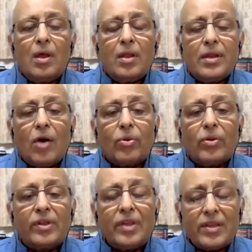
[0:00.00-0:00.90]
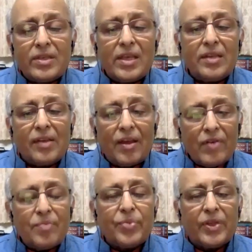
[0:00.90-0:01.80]
Now,
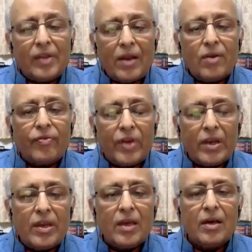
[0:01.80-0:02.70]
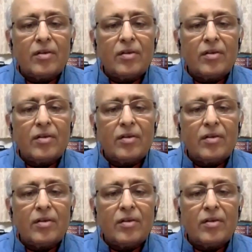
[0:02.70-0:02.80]
67% of India